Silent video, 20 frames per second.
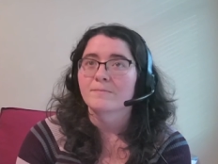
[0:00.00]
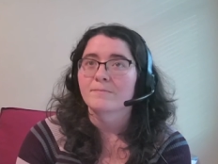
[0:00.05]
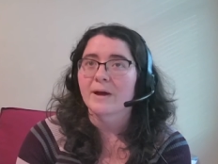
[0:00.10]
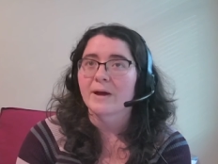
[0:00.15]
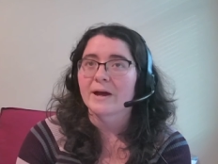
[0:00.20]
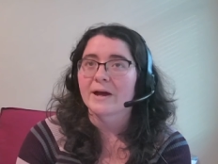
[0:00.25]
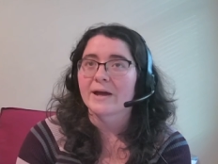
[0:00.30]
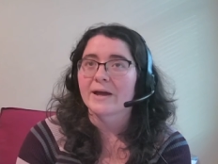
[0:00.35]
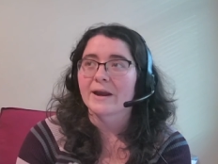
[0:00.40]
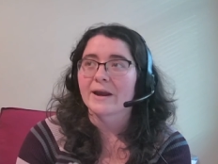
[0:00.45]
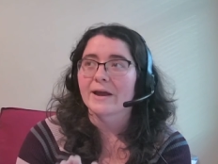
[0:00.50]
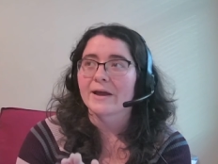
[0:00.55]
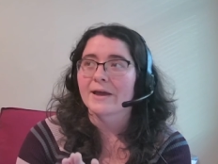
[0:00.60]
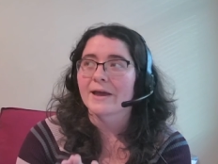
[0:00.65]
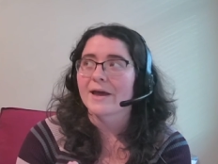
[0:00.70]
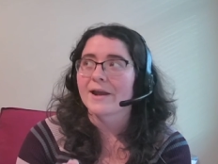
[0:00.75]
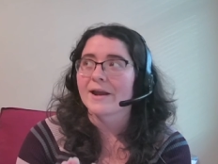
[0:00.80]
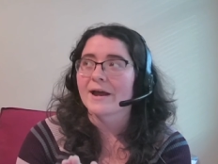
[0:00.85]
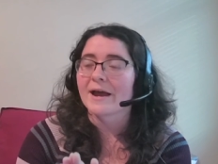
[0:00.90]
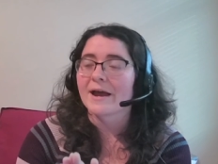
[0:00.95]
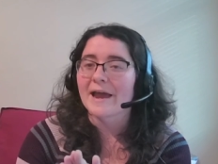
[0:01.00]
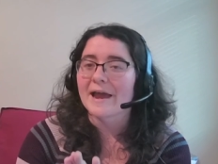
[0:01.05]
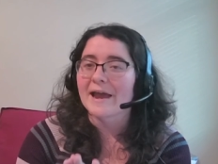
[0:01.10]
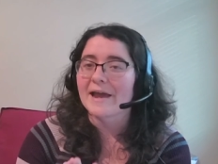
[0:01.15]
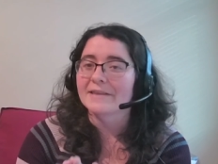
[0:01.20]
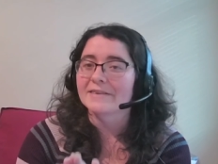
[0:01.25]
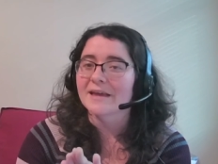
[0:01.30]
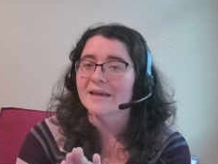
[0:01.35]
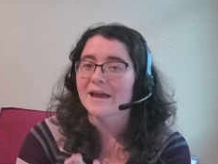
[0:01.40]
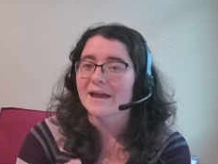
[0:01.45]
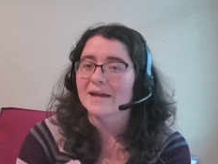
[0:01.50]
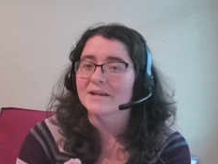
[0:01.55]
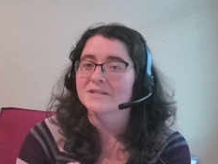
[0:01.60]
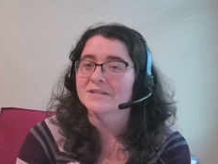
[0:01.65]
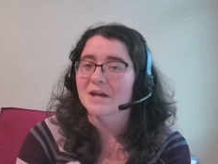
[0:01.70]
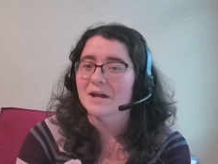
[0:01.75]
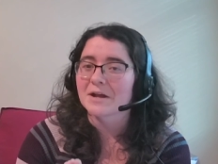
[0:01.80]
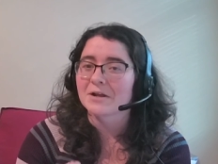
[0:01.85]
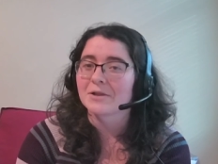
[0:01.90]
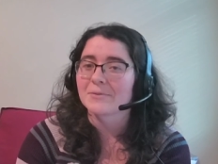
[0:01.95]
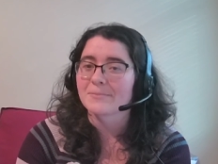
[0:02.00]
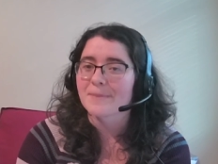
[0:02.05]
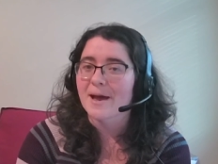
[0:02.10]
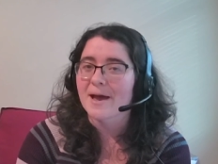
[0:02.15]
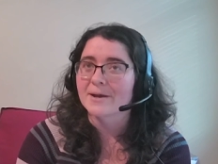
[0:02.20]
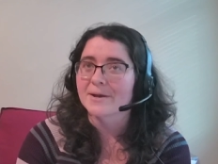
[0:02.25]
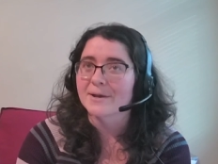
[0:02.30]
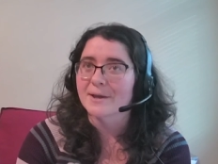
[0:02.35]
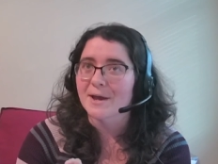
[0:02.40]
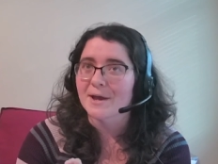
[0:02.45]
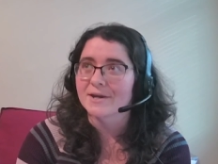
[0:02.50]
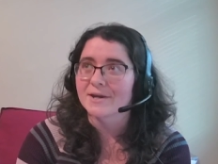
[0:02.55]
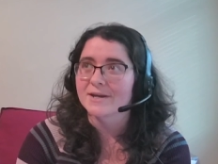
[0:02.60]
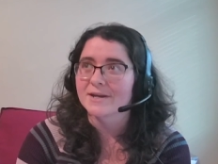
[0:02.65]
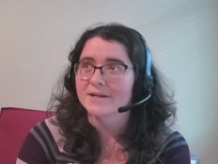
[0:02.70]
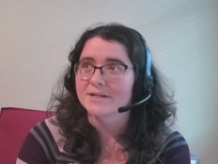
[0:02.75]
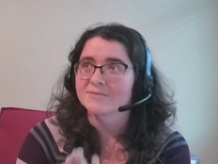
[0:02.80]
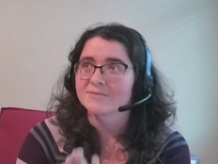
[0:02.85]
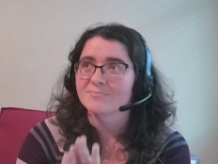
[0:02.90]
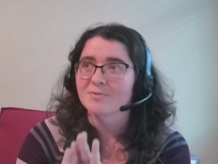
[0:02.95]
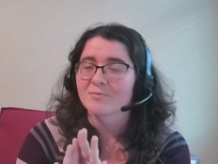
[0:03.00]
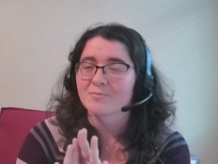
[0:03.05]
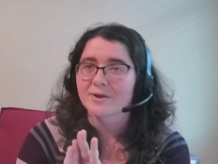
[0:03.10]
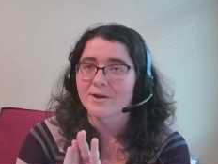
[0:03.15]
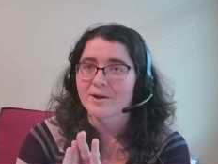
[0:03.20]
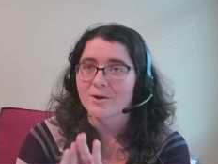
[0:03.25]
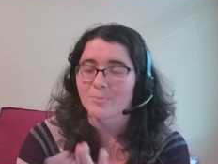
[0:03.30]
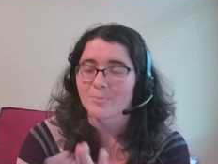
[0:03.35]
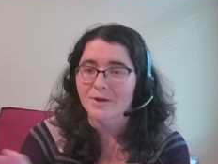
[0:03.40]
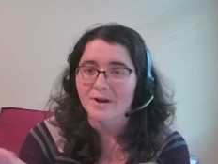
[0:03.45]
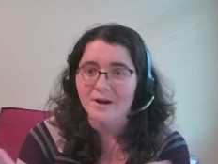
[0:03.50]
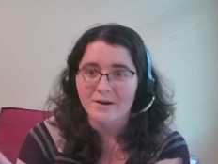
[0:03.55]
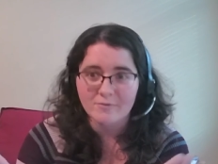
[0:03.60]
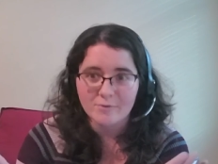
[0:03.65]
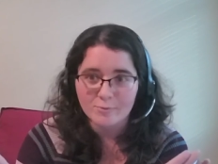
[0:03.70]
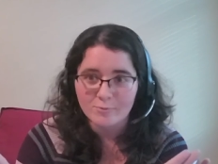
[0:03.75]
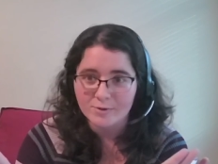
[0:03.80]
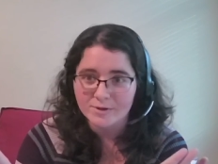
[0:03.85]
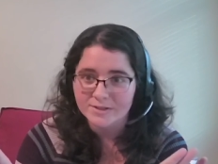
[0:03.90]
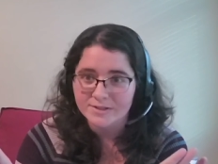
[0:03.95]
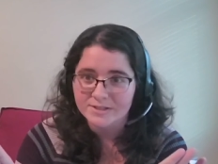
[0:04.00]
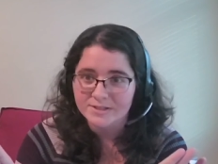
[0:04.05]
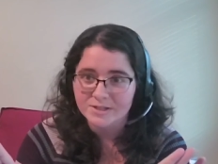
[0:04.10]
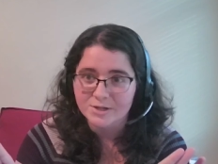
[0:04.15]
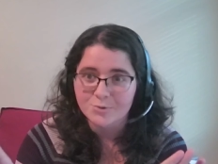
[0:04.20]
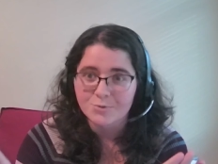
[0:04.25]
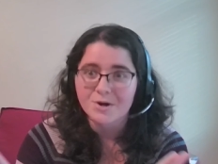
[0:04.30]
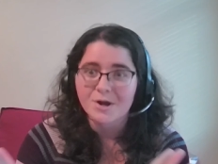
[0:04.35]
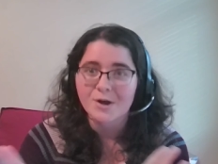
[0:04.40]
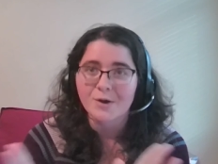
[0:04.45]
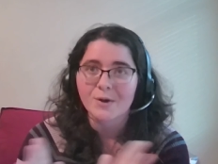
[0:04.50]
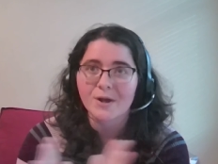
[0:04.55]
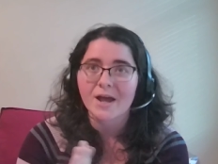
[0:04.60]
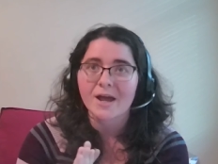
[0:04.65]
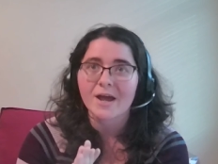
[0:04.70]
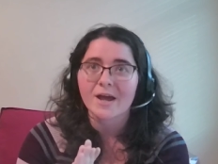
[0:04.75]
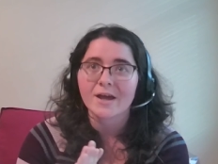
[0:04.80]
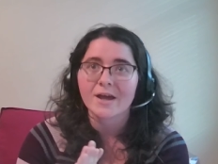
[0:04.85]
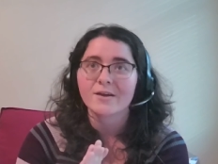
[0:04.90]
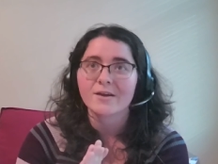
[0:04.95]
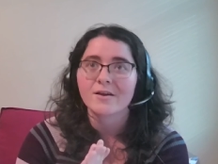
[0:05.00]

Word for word: But again, I hate the anticlimactic endings, but we hope that everyone's doing okay.